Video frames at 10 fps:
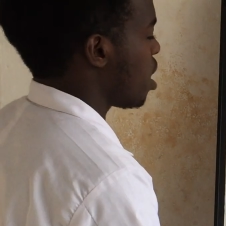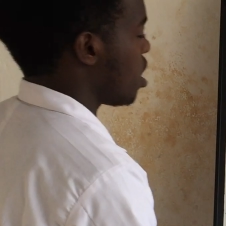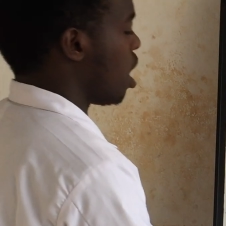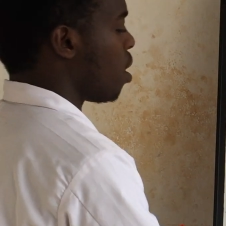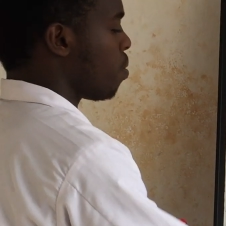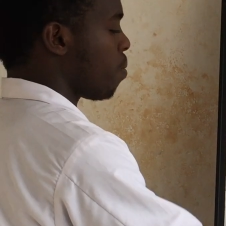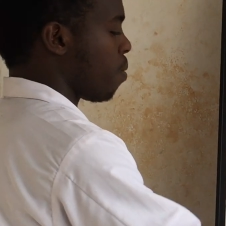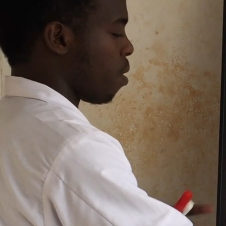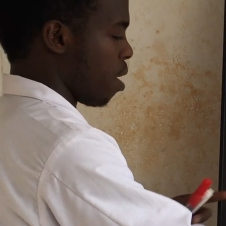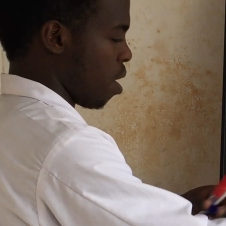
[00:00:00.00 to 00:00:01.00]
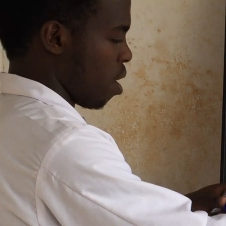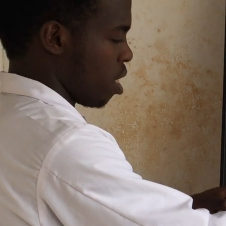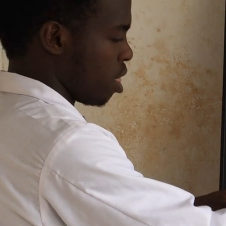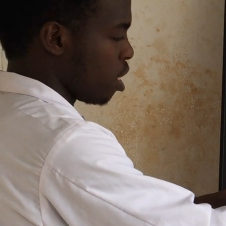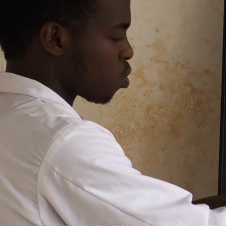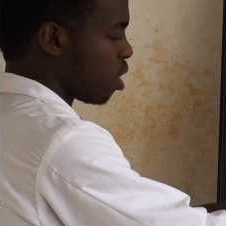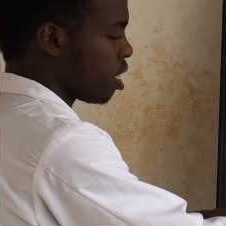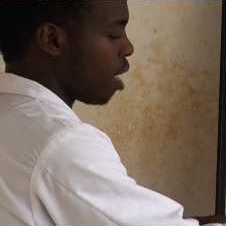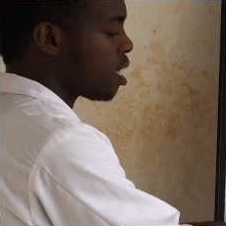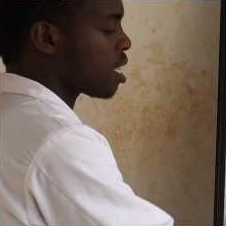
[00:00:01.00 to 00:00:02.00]
Now, this one
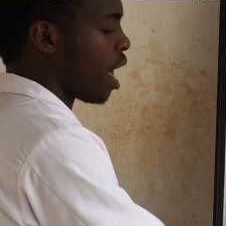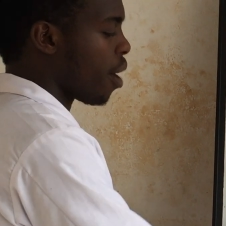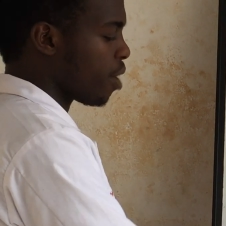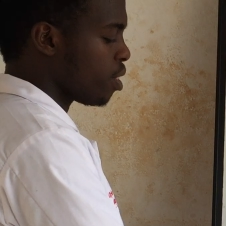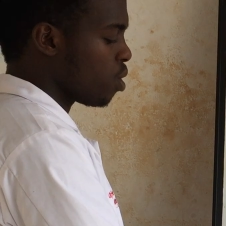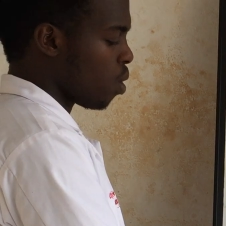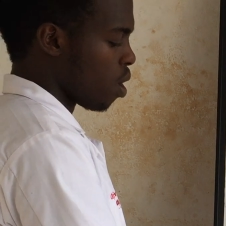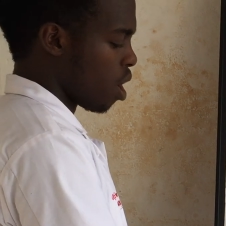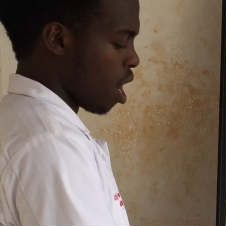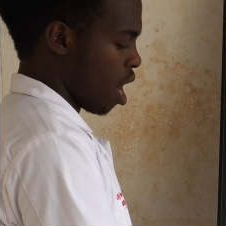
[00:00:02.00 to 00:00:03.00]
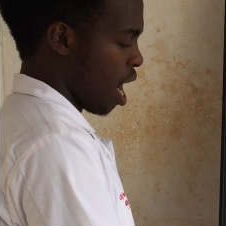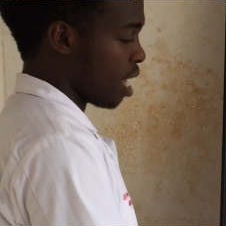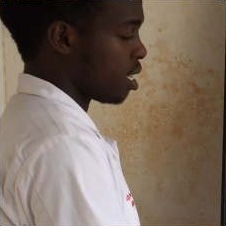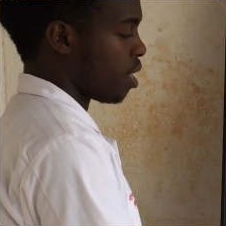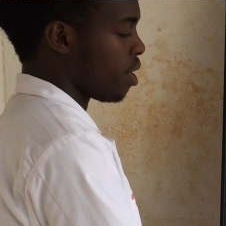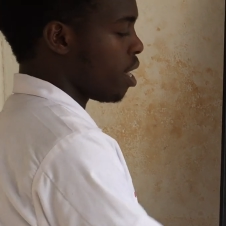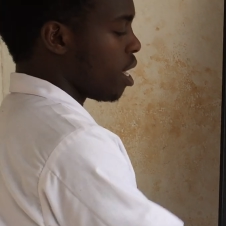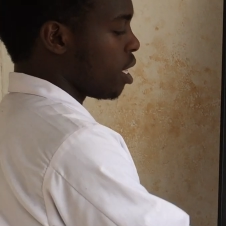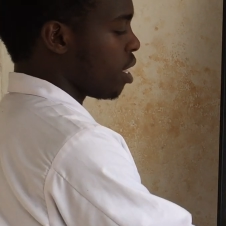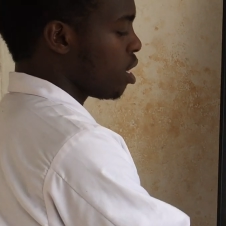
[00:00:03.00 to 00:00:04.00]
now is our radial artery.
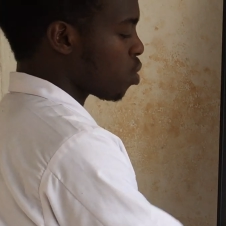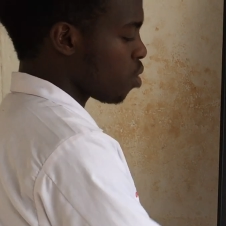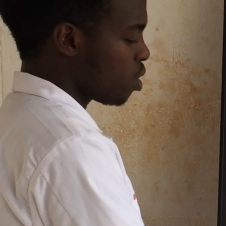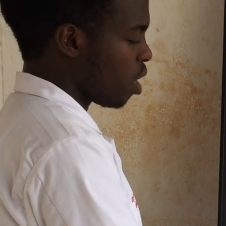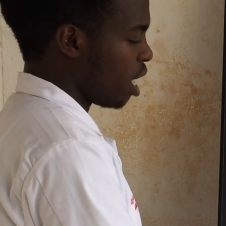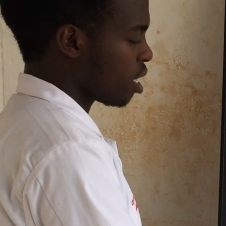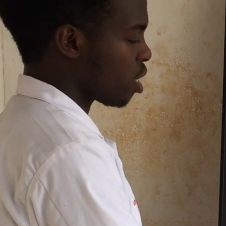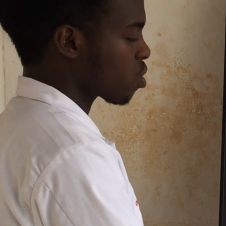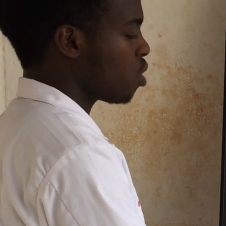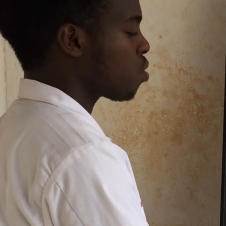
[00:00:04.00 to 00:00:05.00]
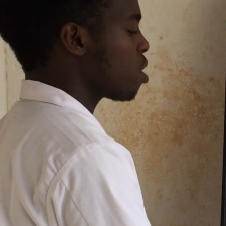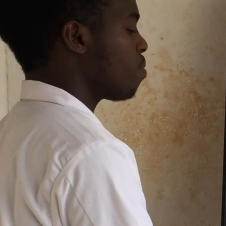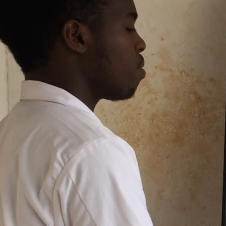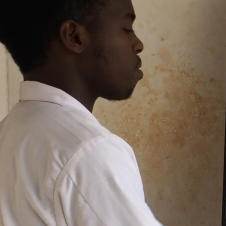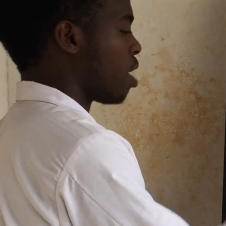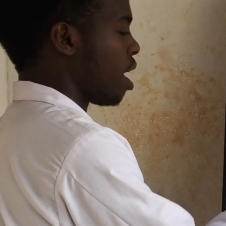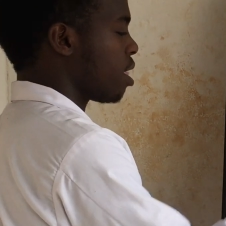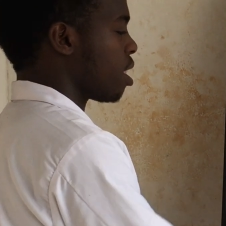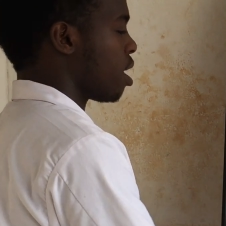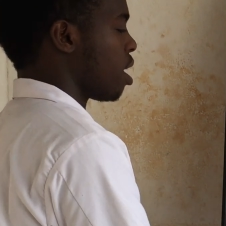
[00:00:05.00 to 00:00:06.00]
Now this radio artery is going to give us
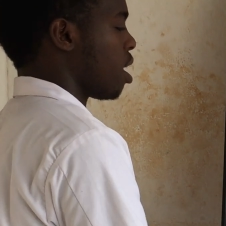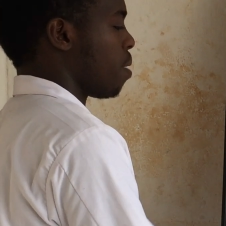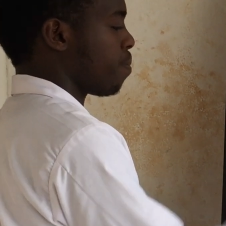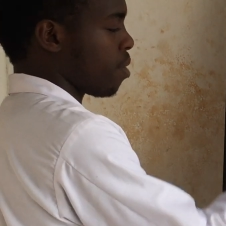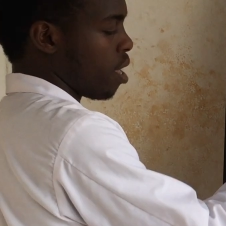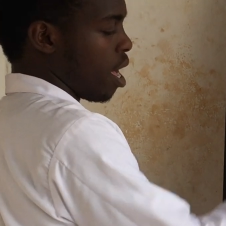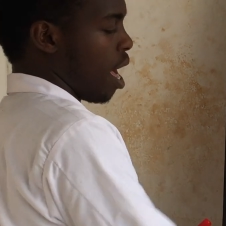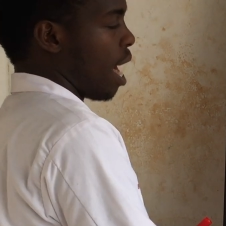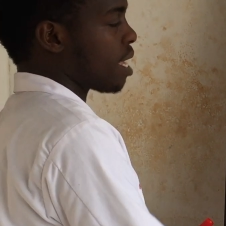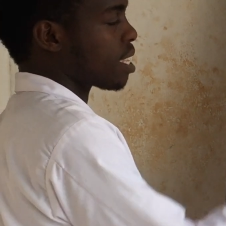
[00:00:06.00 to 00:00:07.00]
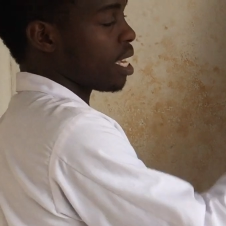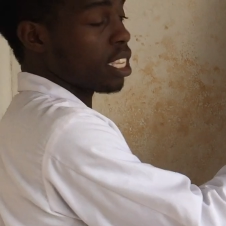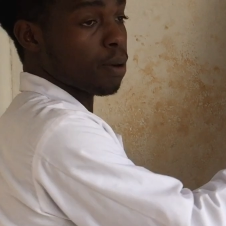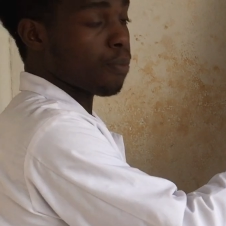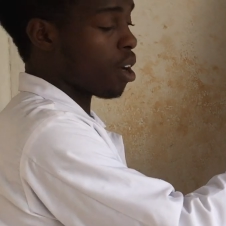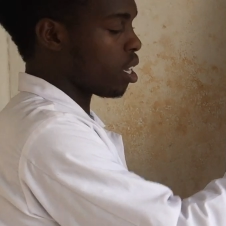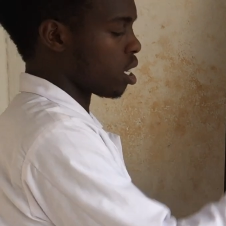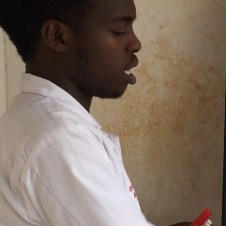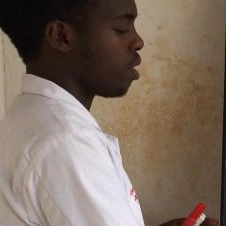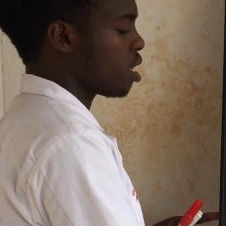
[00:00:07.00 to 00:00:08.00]
an ascending branch.
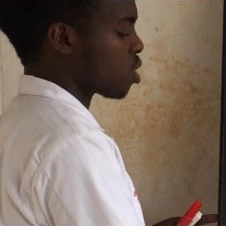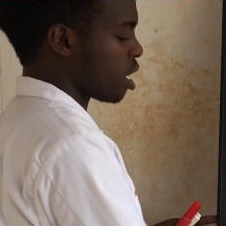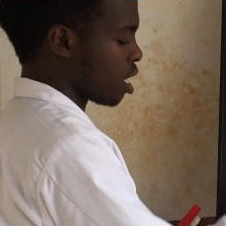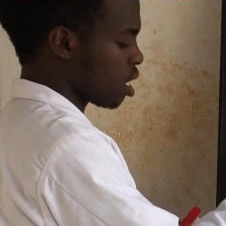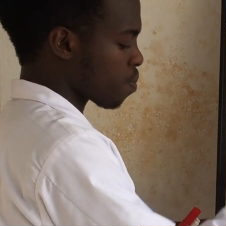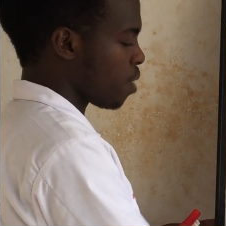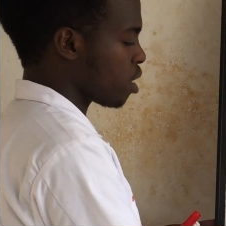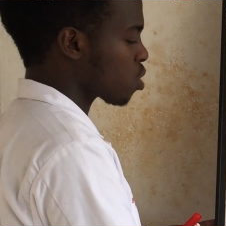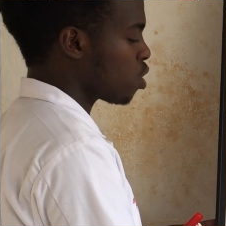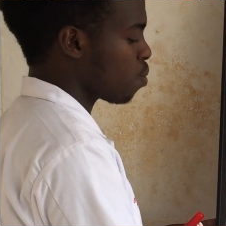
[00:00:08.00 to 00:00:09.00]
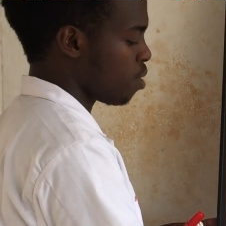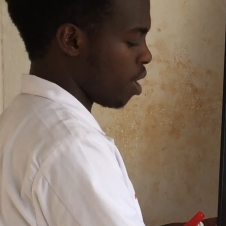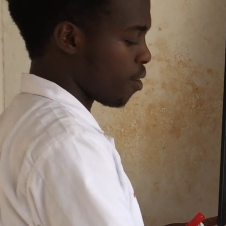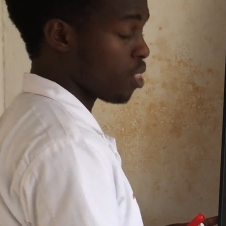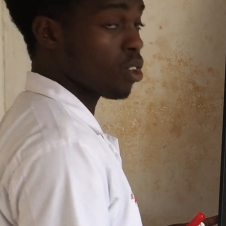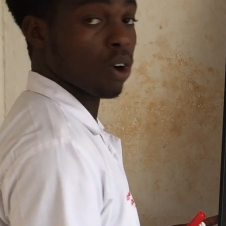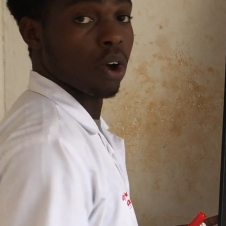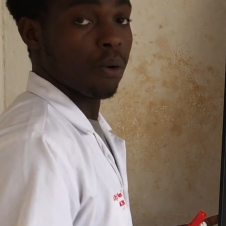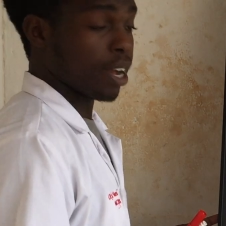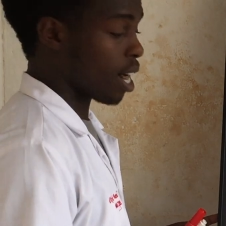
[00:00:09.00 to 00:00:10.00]
Now this ascending branch is going to be the radio
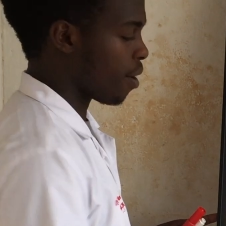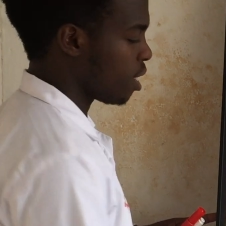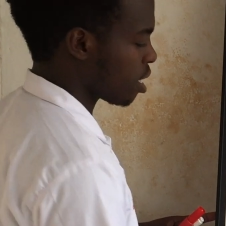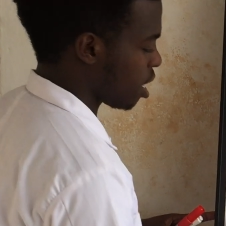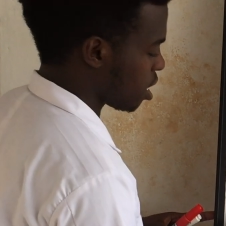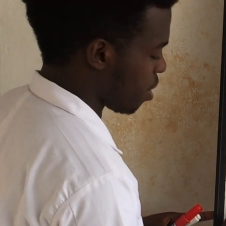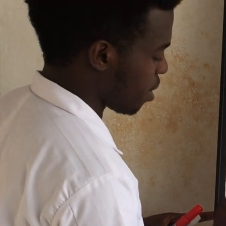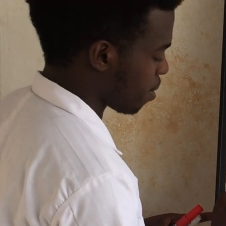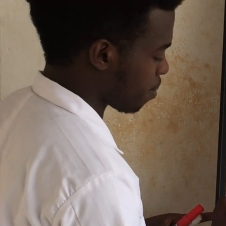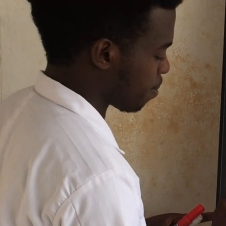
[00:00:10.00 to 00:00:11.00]
recurrent artery.